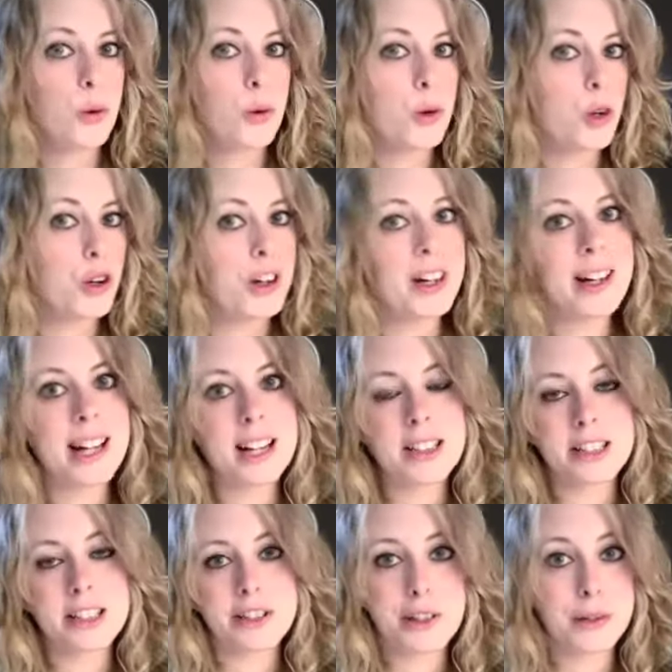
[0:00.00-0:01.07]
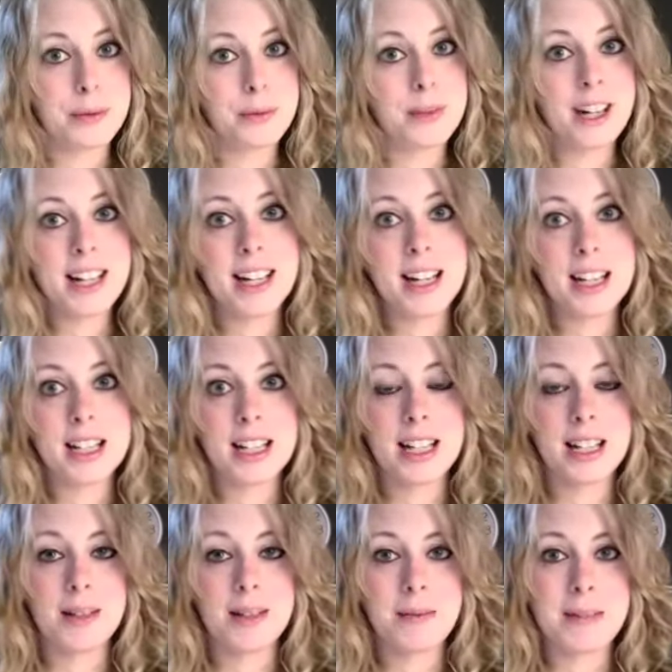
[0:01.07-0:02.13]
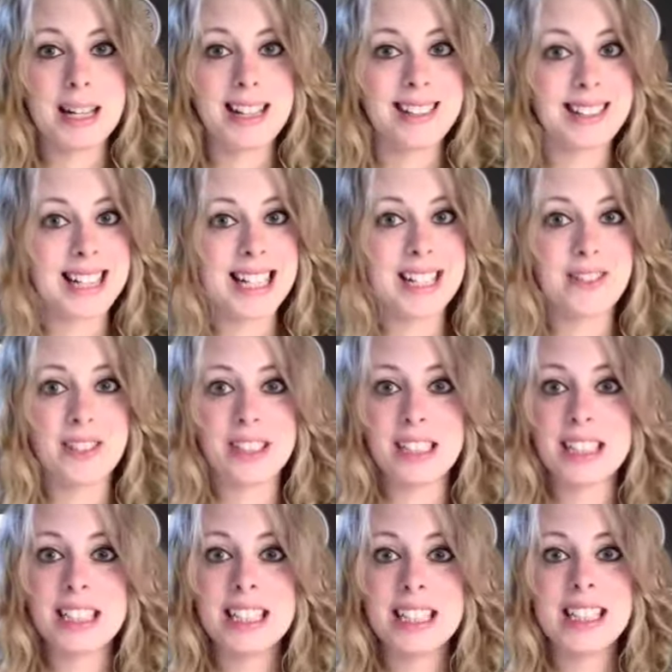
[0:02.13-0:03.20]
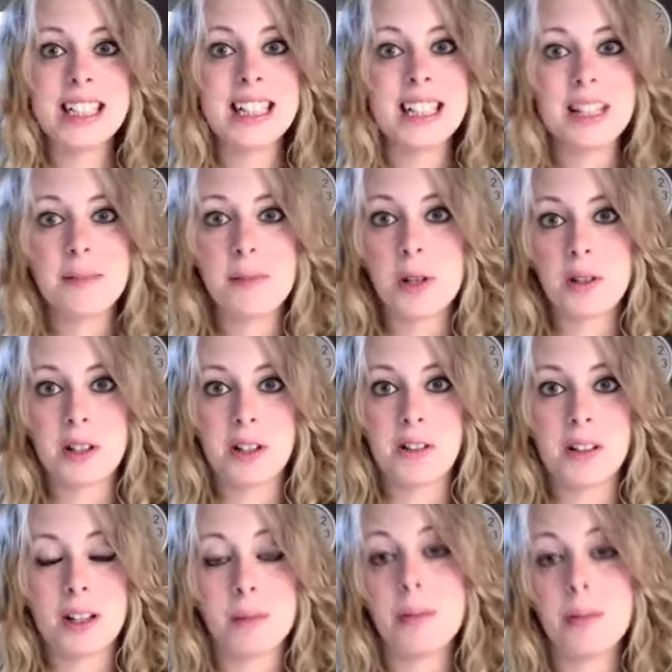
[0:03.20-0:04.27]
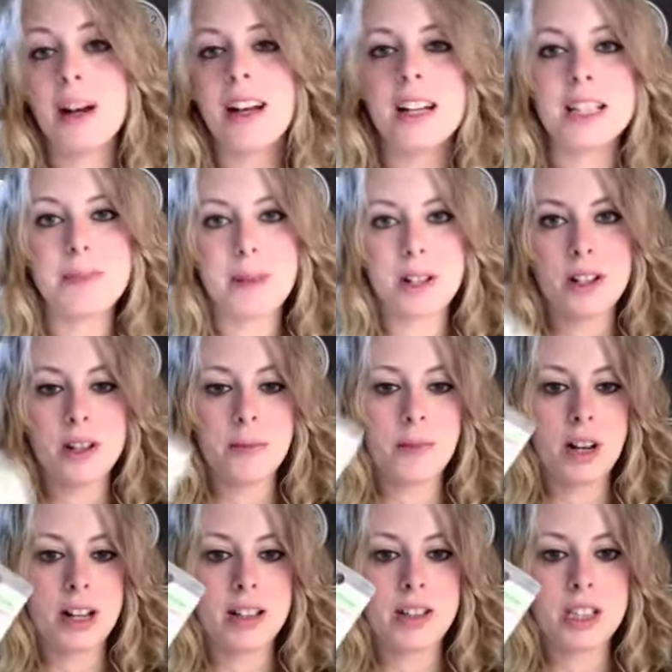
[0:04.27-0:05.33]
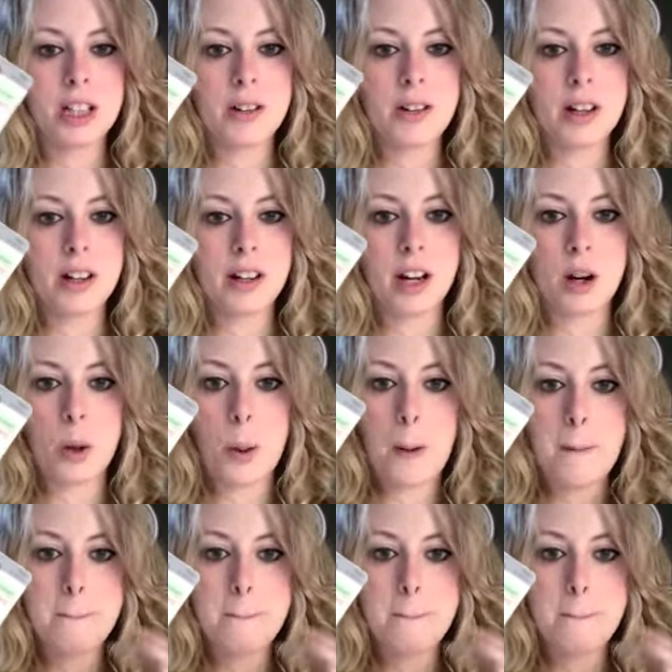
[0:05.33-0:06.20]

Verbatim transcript: green cancels out red, and it makes kind of a muted green, but it's better than red. So there you go